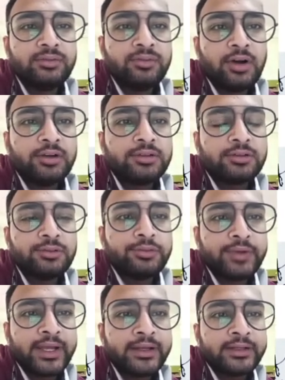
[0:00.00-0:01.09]
what,
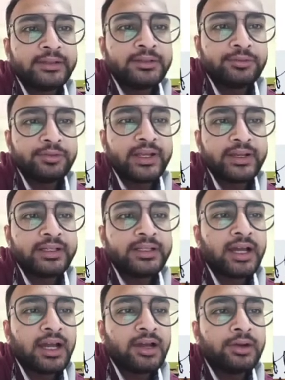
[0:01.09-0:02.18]
when,
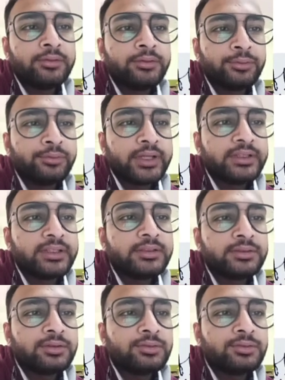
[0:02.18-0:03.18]
where, how, whether,